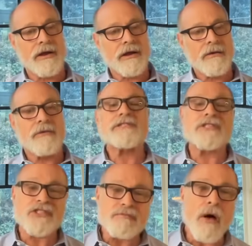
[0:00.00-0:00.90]
Well, it's a
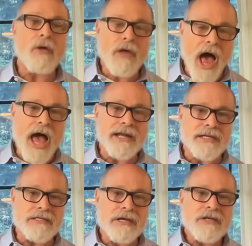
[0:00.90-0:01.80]
small
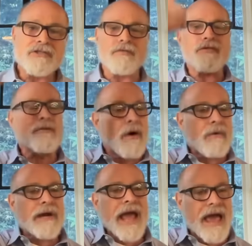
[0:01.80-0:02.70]
cottage, so if you don't
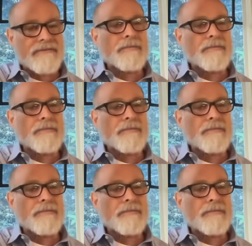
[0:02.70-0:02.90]
want to have him